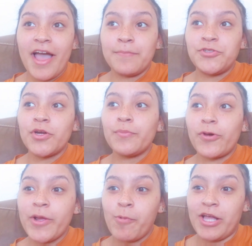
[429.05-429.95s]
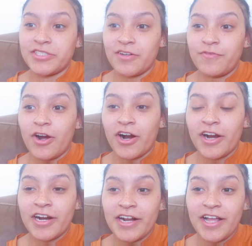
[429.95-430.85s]
I'm doing pretty well so
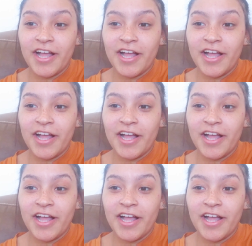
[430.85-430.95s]
far.